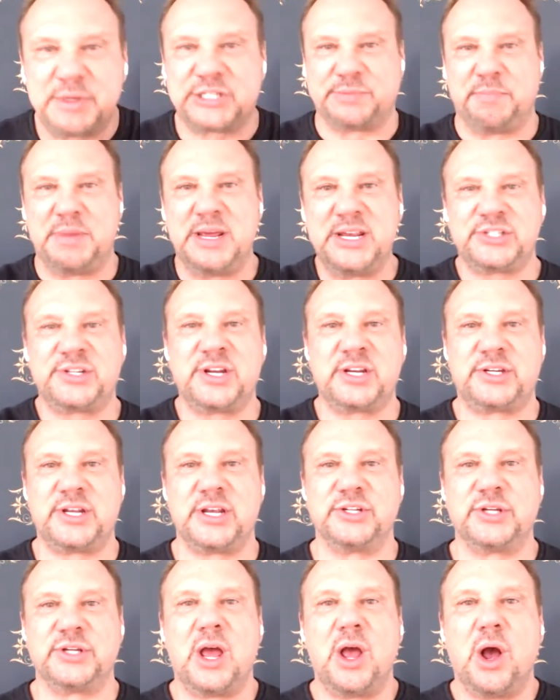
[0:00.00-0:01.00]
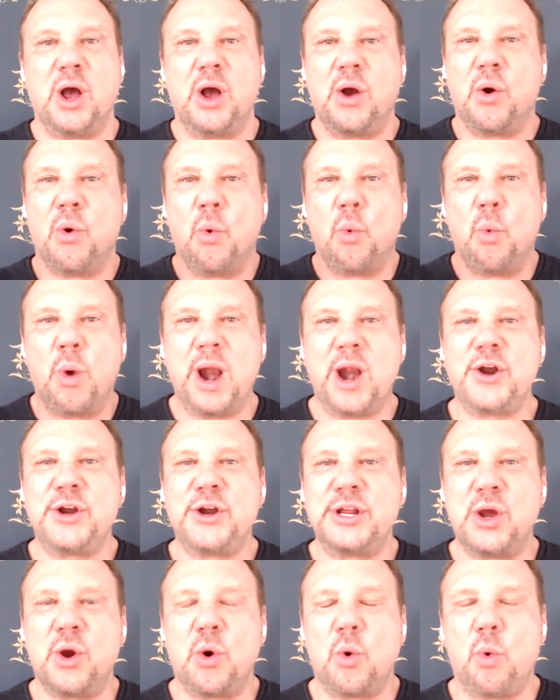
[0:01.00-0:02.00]
businesses. Where
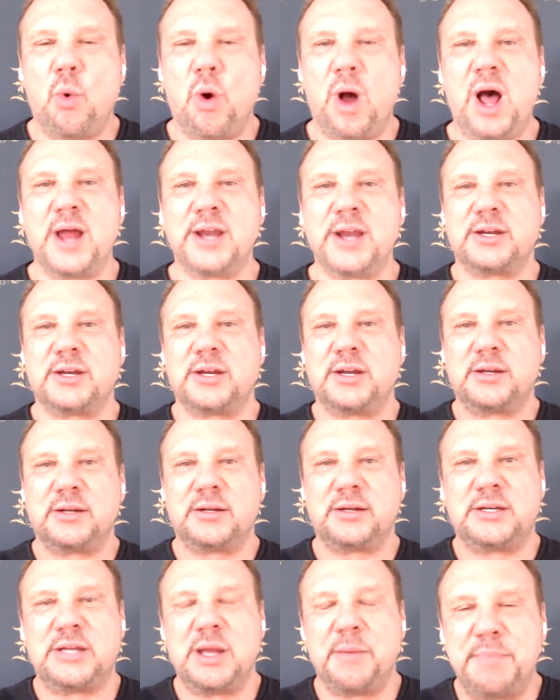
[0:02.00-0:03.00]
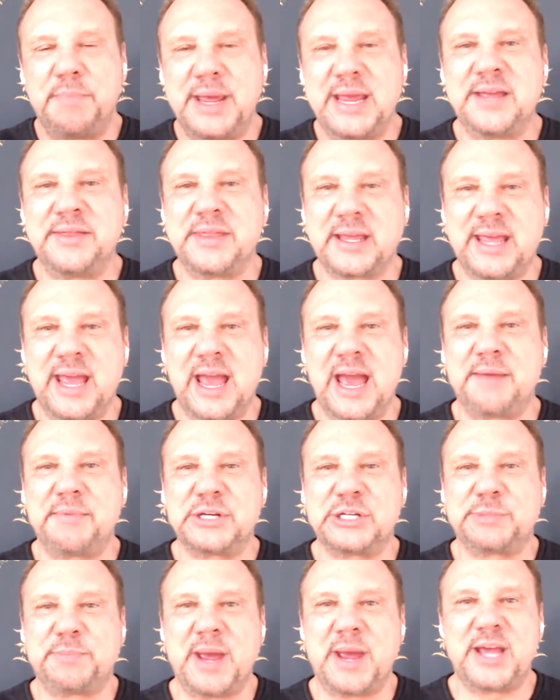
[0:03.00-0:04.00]
do you want to be in the
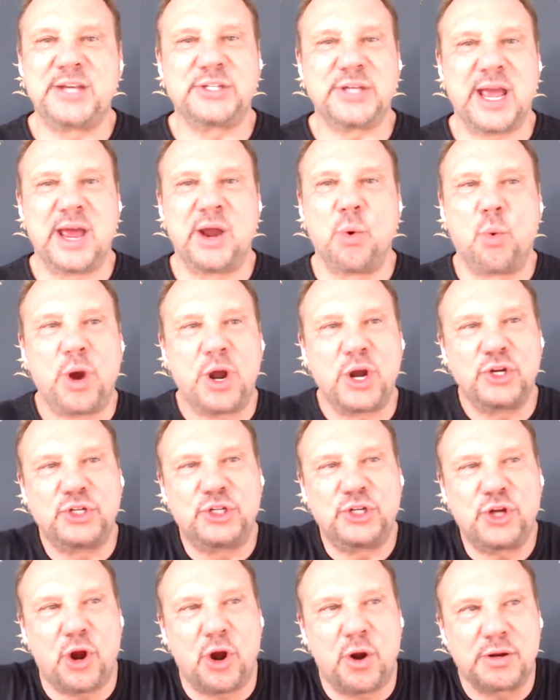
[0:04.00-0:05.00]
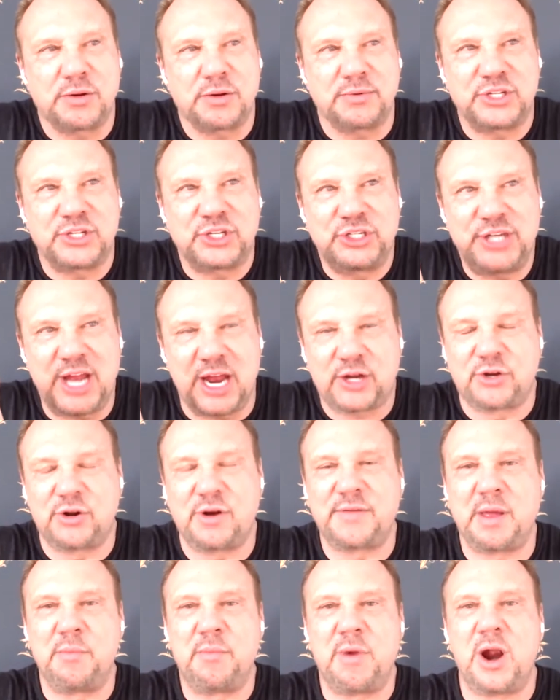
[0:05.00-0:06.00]
cannabis space, and where's your sector
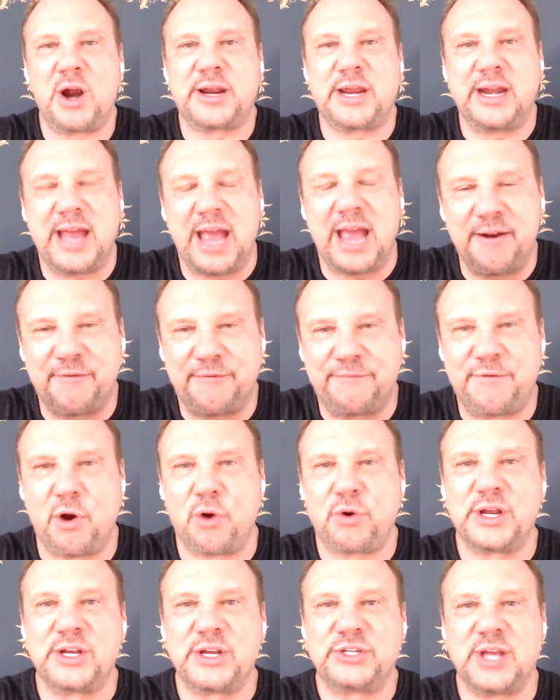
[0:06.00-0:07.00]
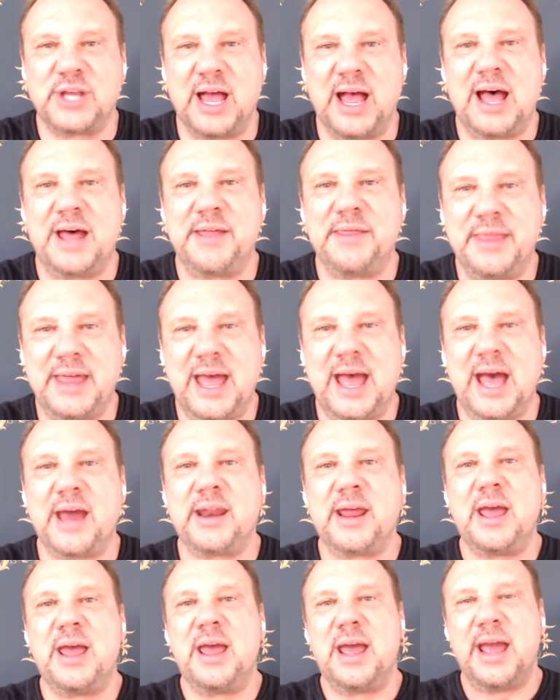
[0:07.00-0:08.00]
of the market, and focus on
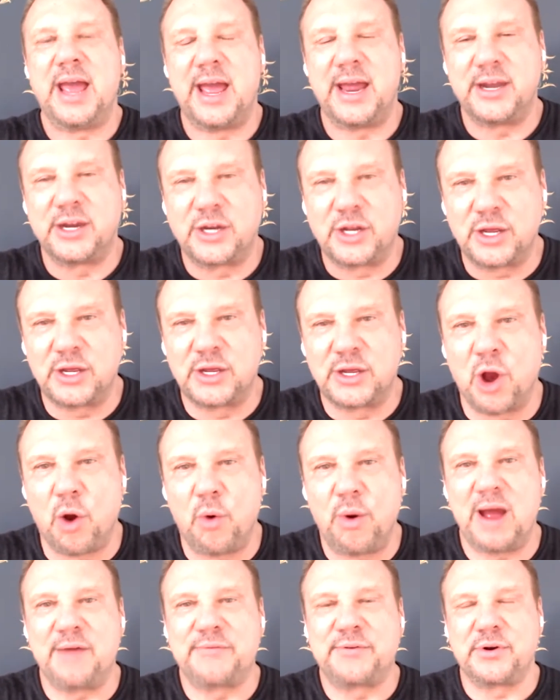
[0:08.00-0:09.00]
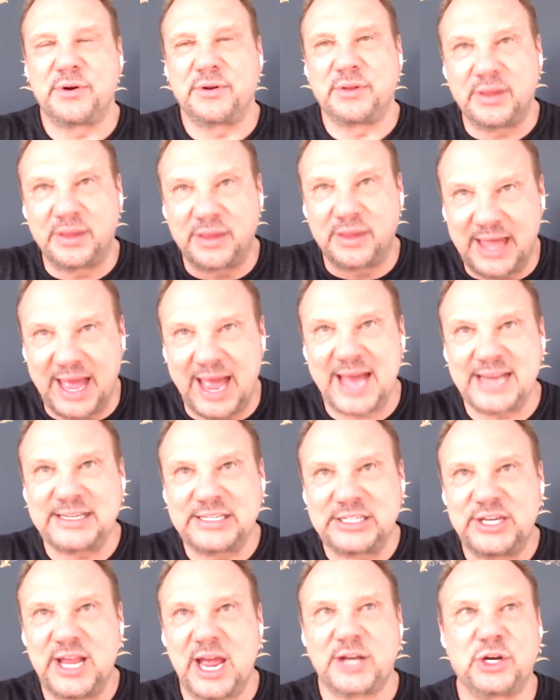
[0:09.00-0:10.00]
that and go after that
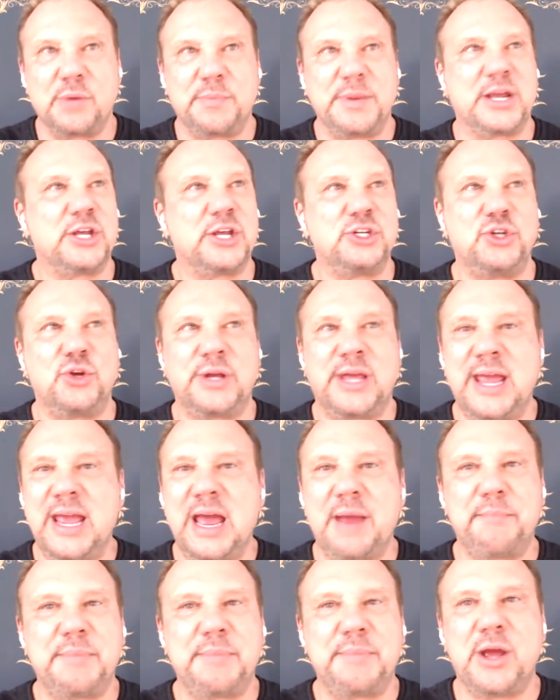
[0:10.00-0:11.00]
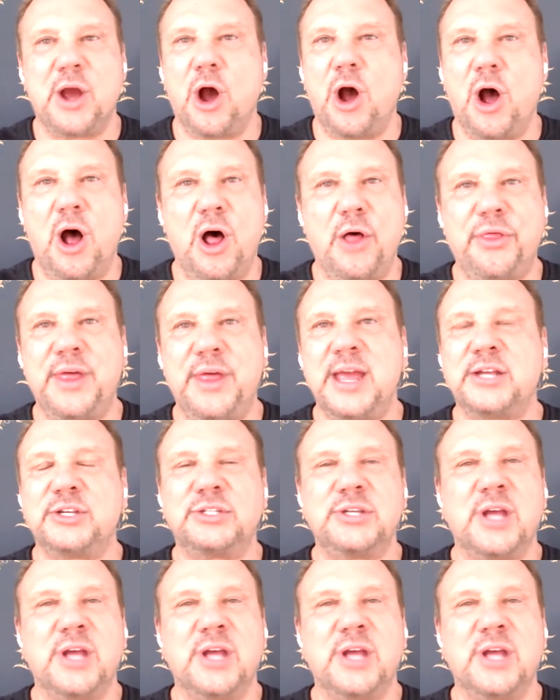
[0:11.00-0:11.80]
sector, because you can't be all things